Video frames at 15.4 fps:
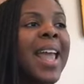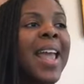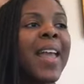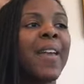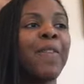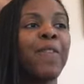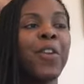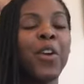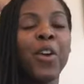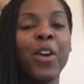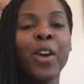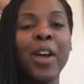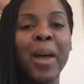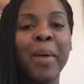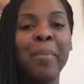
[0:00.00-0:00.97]
If
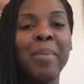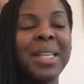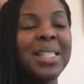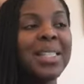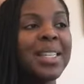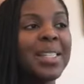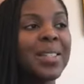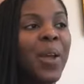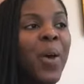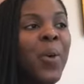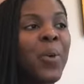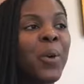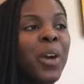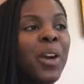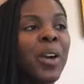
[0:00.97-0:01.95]
you're a business
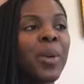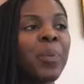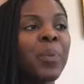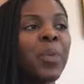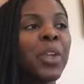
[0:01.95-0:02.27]
owner,